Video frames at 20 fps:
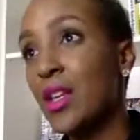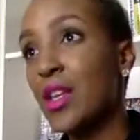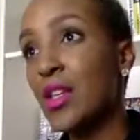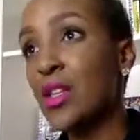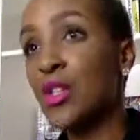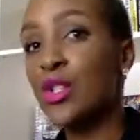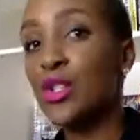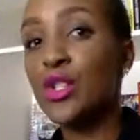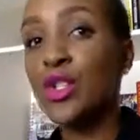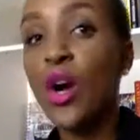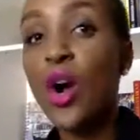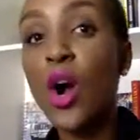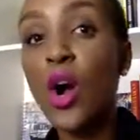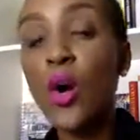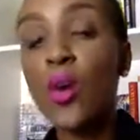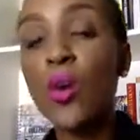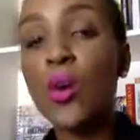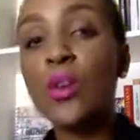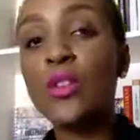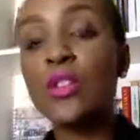
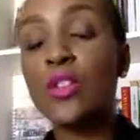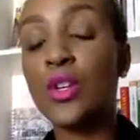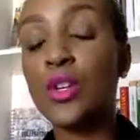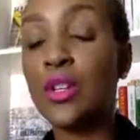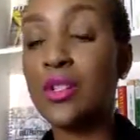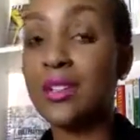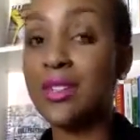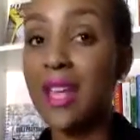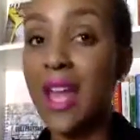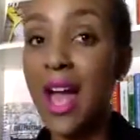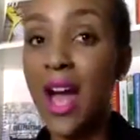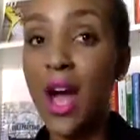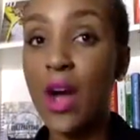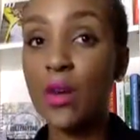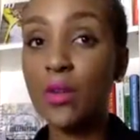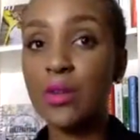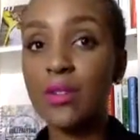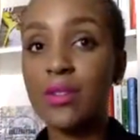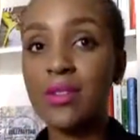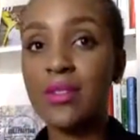So turns
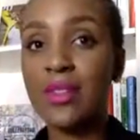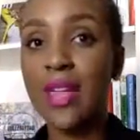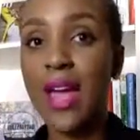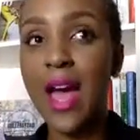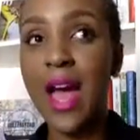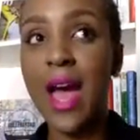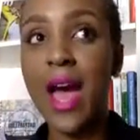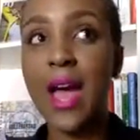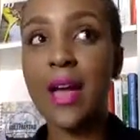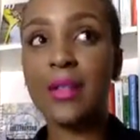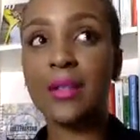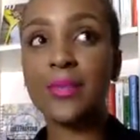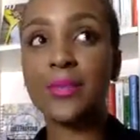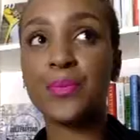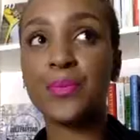out that